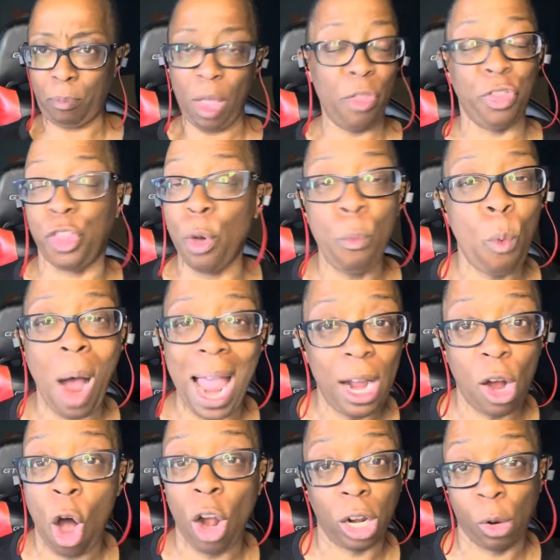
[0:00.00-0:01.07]
Them white
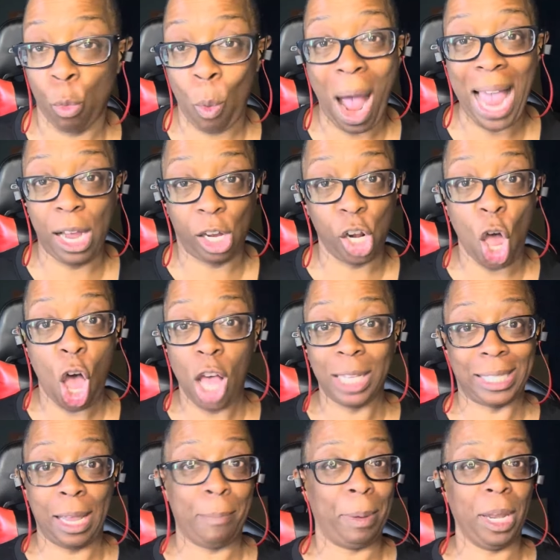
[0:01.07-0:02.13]

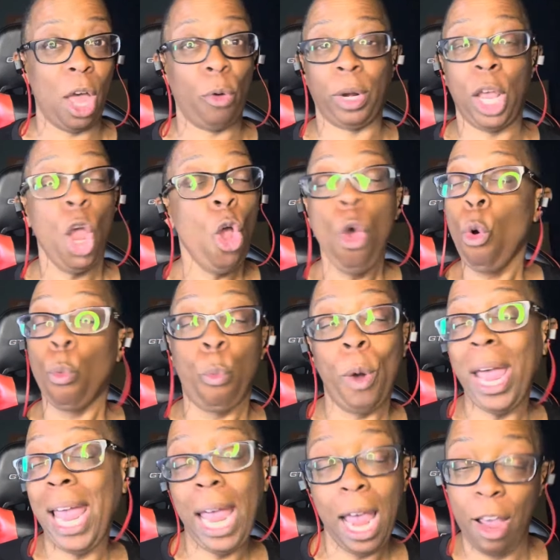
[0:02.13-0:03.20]
claws and bologna.
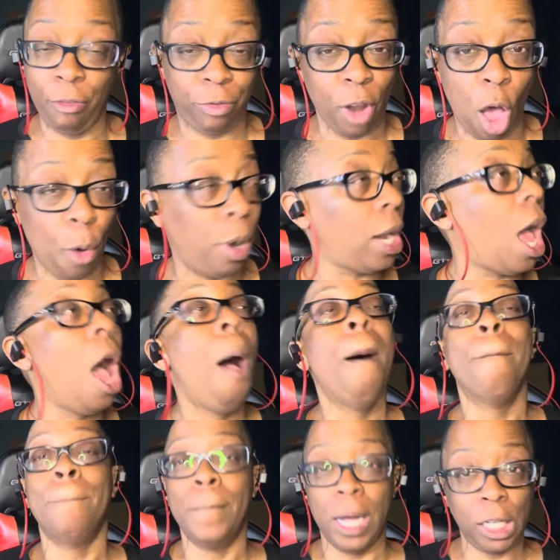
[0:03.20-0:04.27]
We in Florida
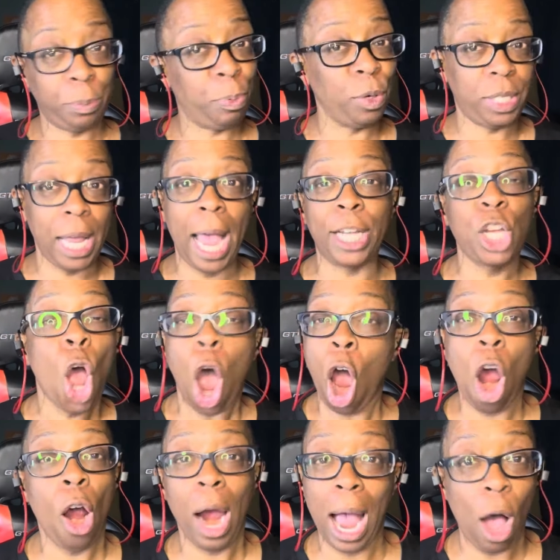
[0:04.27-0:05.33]
must protect
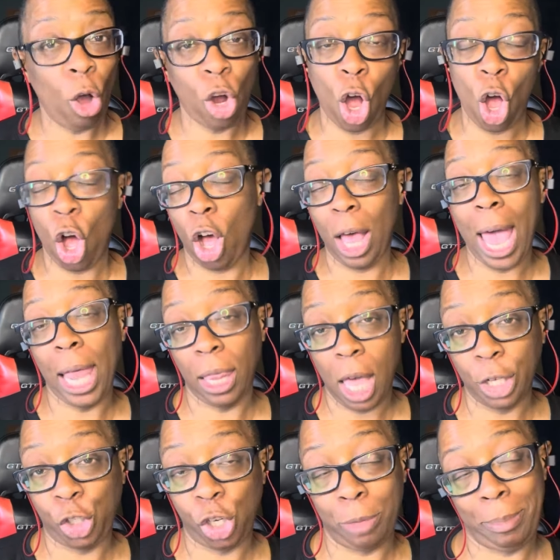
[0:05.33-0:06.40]
our alcohol and
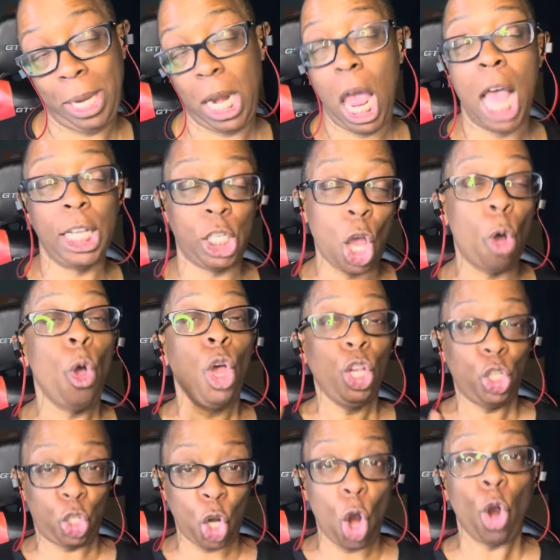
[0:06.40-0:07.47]
luncheon meat. And so,
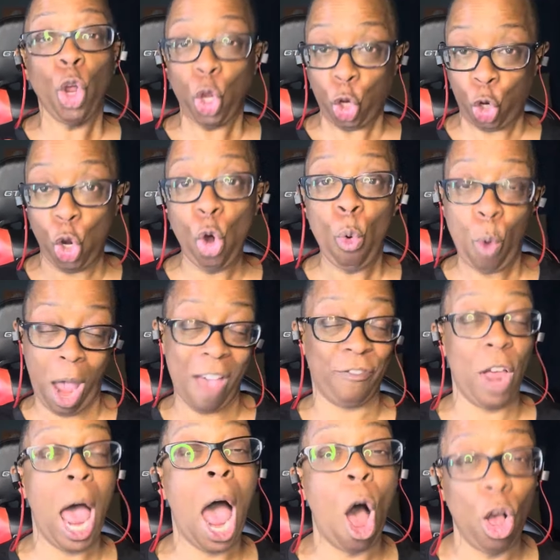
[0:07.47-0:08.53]
sir, you
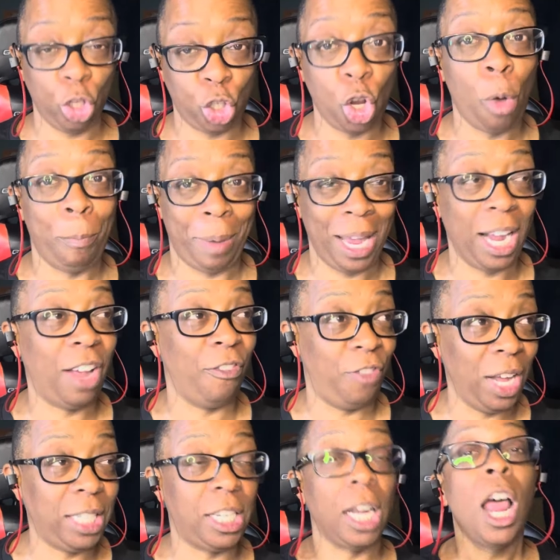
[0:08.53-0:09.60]
have also been
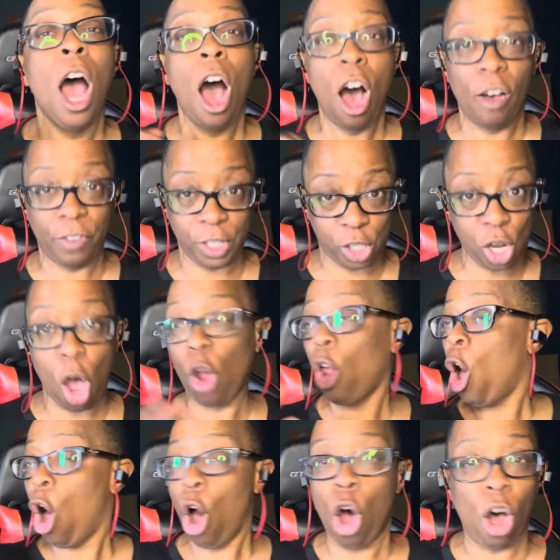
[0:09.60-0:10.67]
convicted of assault
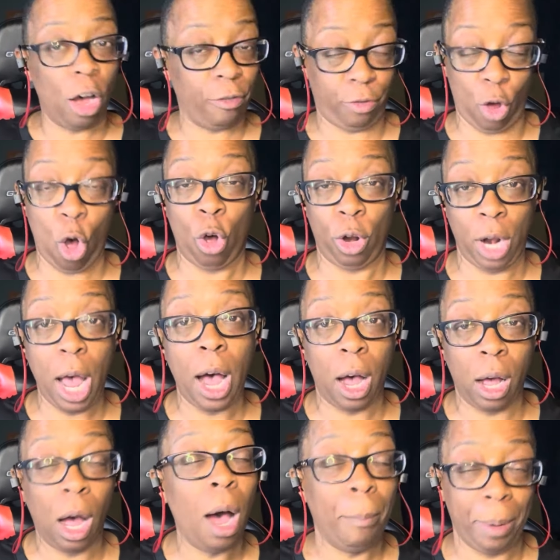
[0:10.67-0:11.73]
on
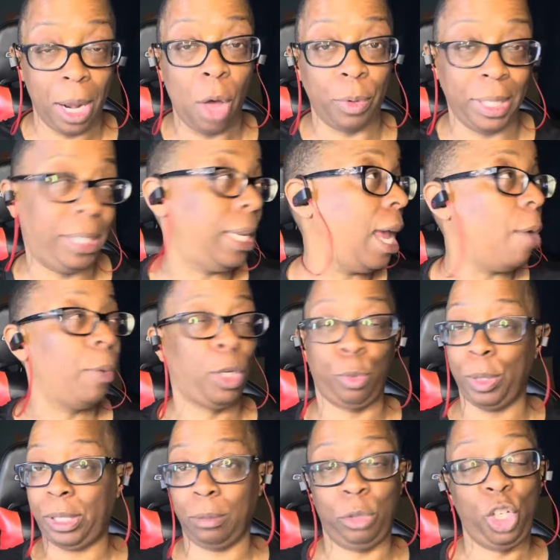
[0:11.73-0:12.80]
a bologna sandwich
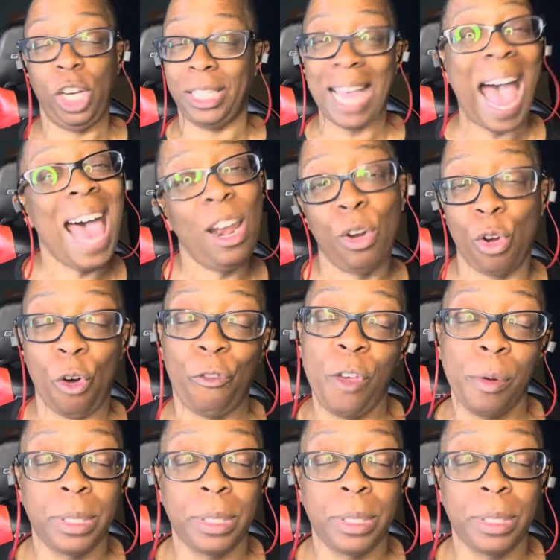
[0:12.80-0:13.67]
with some cheese. I don't know if it